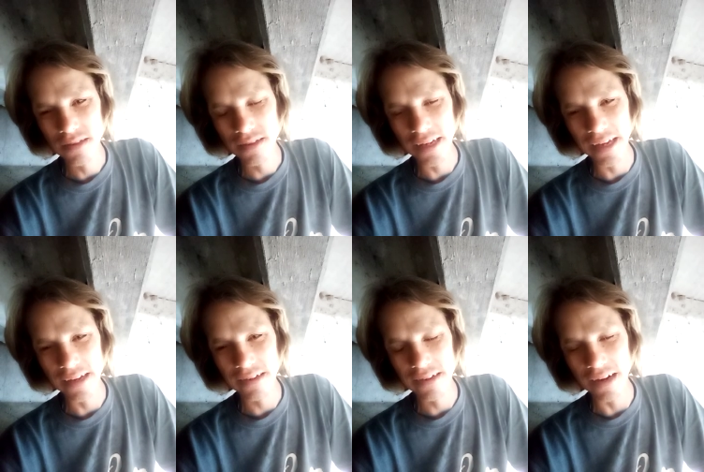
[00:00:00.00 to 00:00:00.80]

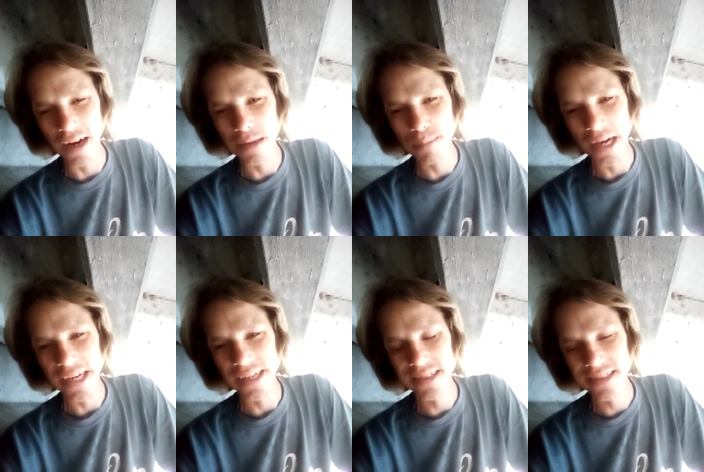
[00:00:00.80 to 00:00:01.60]
that God may
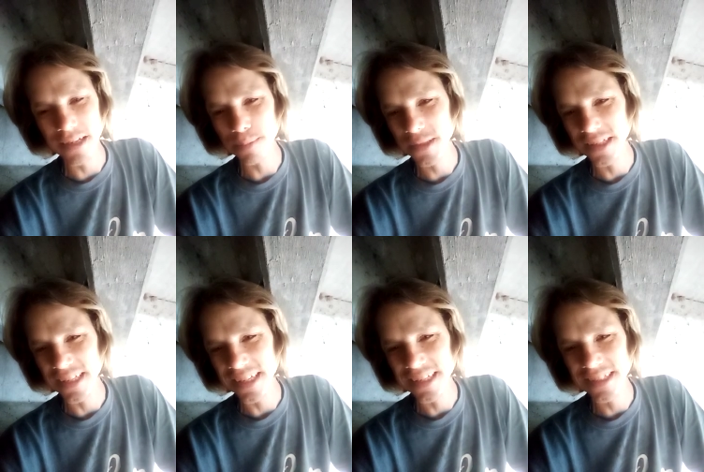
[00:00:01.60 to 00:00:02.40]
accept it
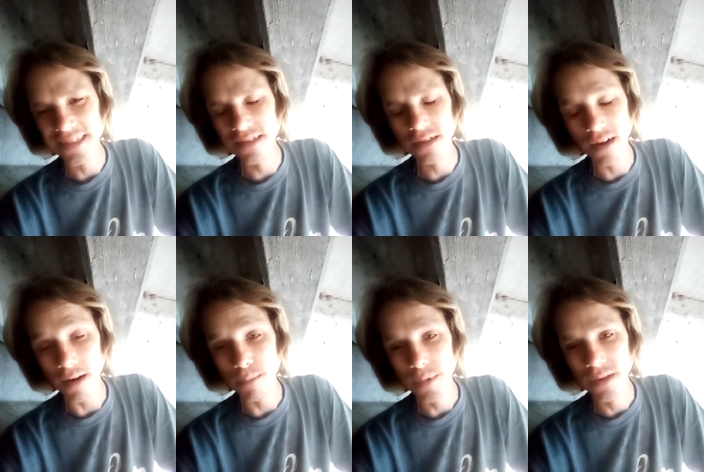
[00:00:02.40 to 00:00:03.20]
in his
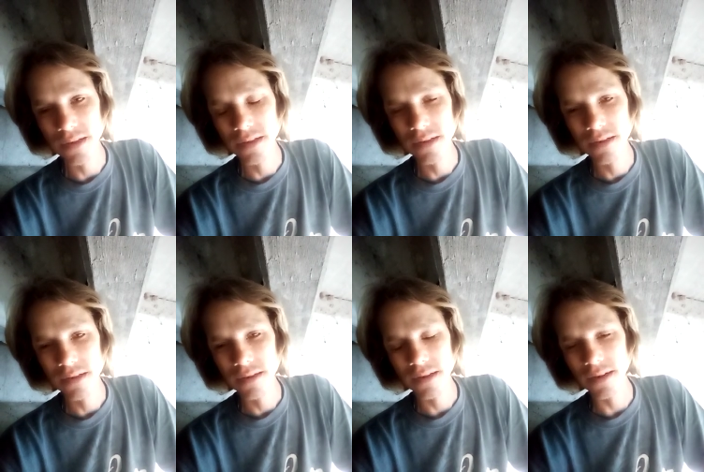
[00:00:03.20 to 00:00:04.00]
cup.
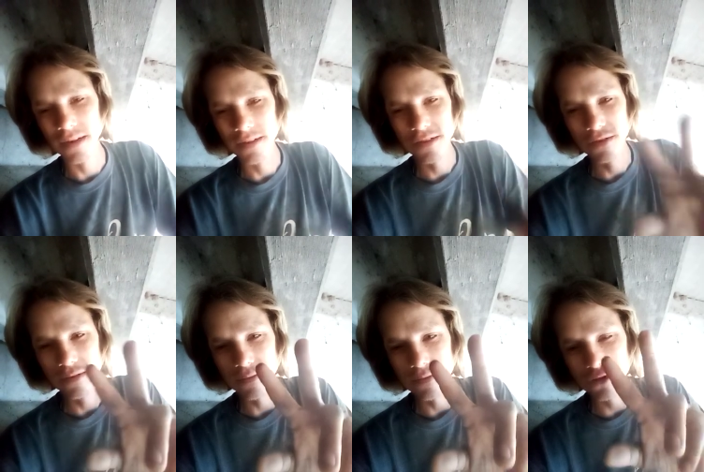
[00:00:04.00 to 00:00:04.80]
Uh,
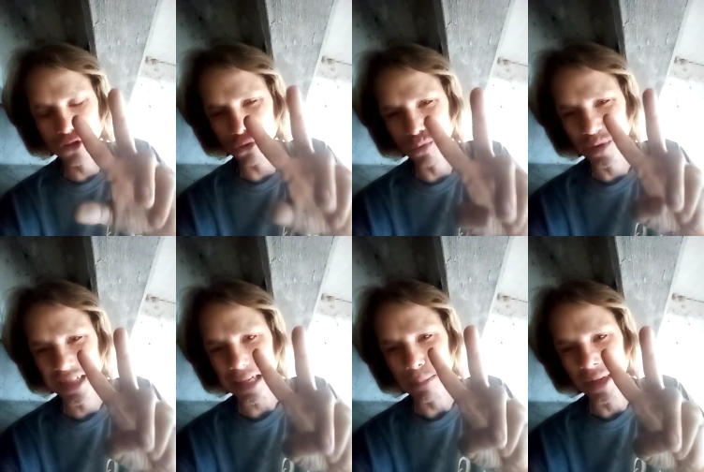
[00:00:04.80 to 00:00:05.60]
the two
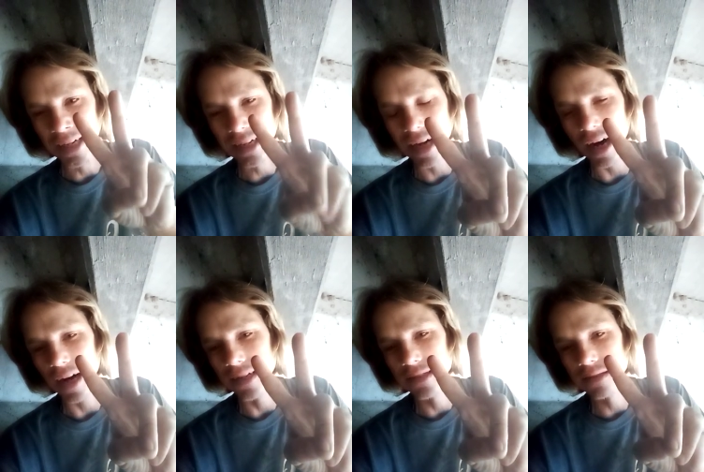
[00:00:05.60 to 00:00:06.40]
demon
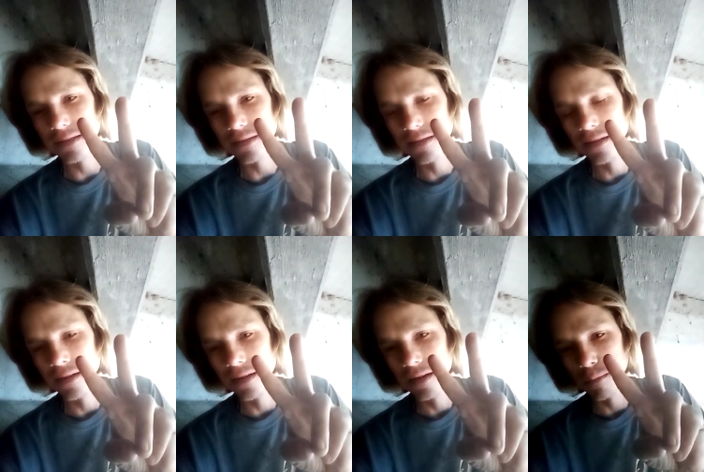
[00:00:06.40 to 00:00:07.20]
gods,
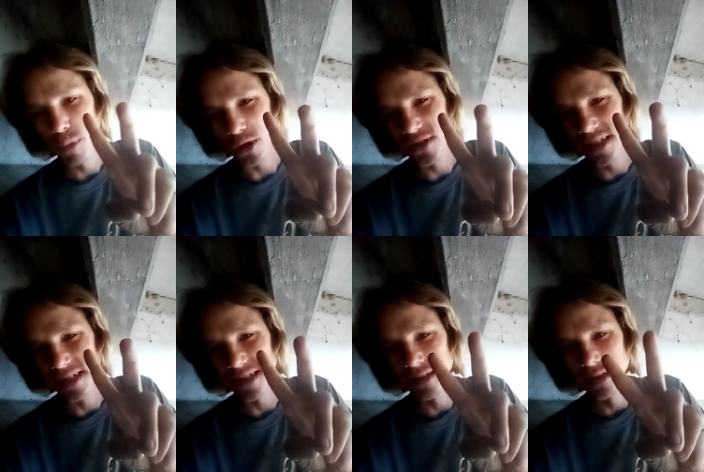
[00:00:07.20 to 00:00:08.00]

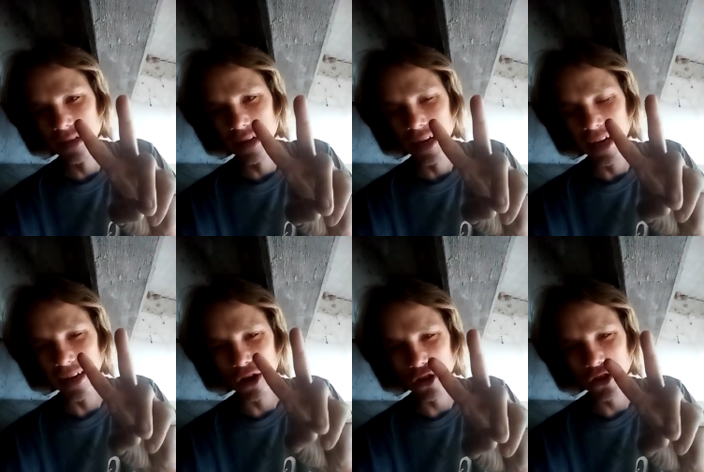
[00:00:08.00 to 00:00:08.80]
Perseus
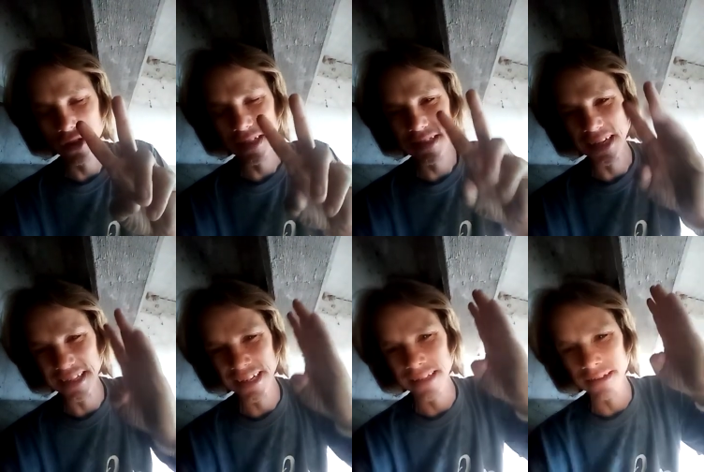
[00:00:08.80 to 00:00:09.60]
and Hercules,
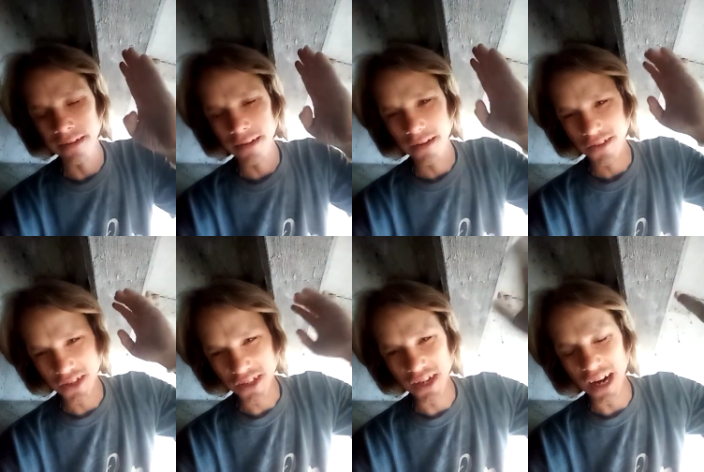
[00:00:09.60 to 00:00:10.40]
and then
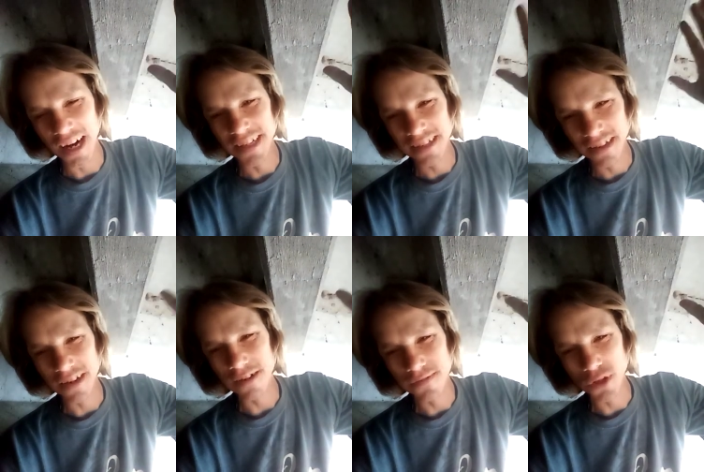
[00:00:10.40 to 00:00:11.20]
the god
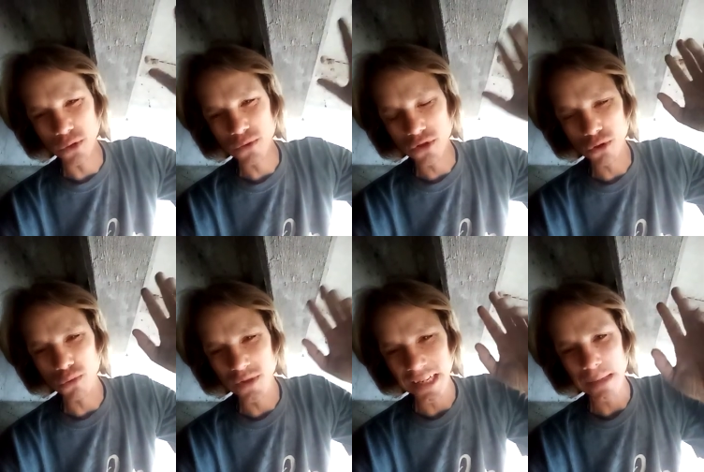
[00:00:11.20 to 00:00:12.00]
of those two
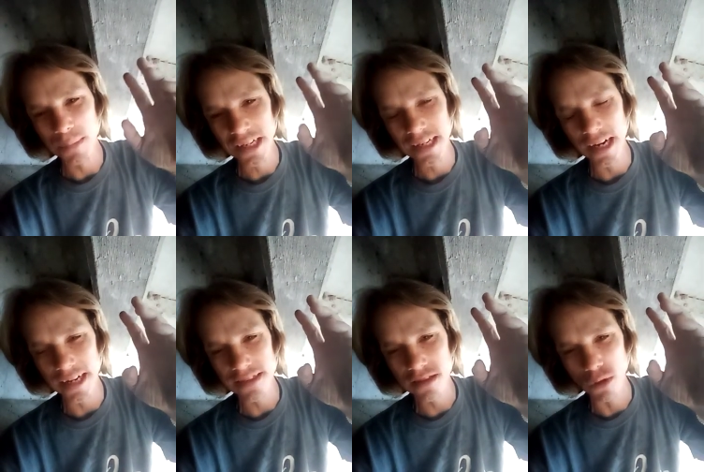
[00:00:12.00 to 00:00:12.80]
demon
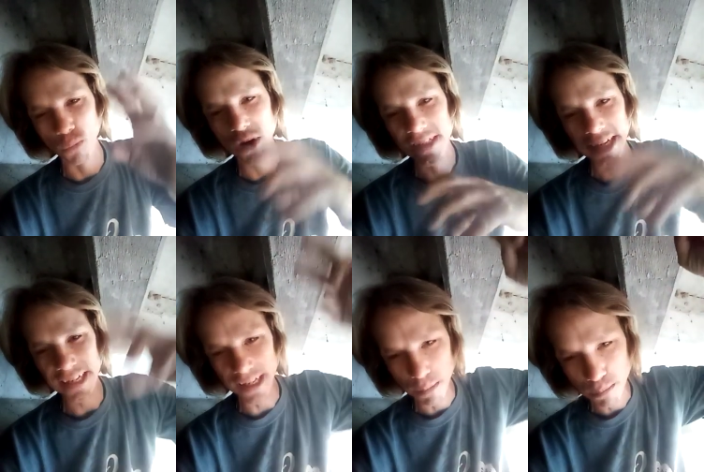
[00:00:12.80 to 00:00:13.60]
gods, the one
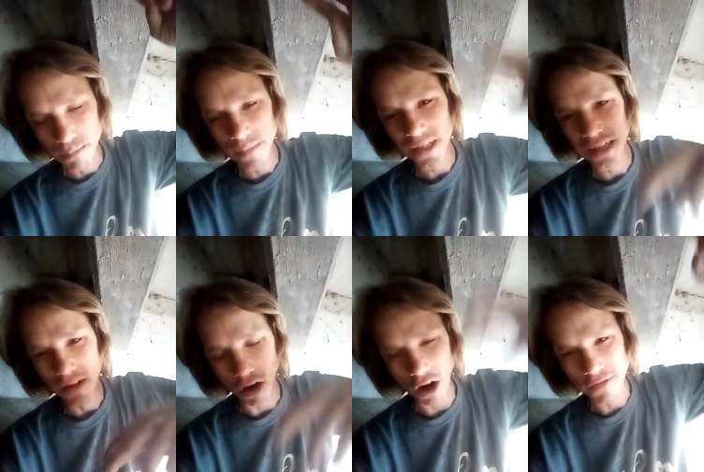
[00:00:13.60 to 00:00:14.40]
that can
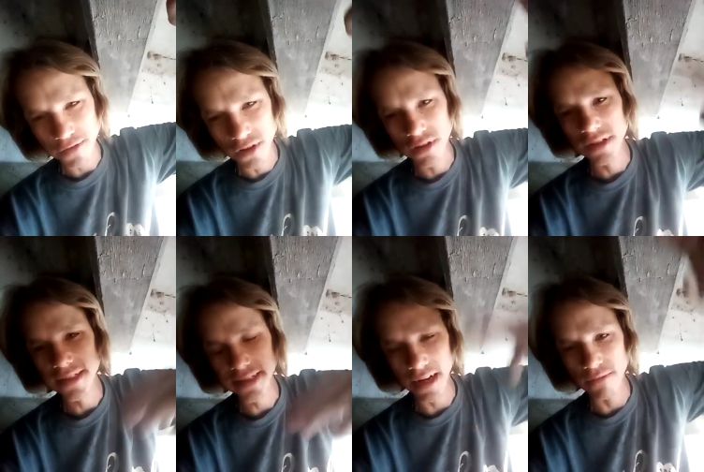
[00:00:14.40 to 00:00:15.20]
offer
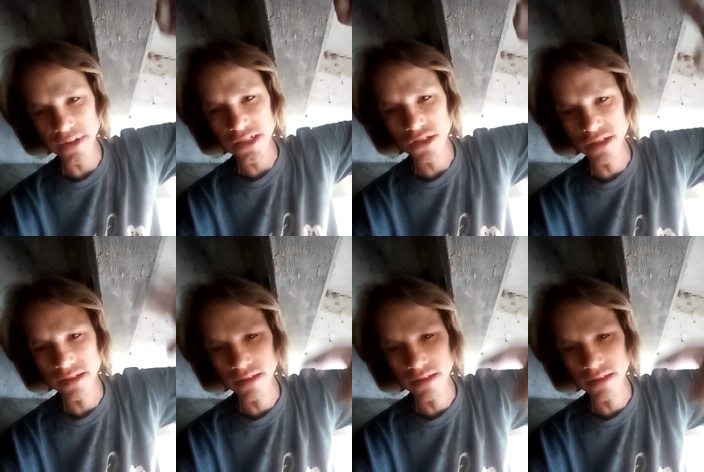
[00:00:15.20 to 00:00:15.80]
salvation.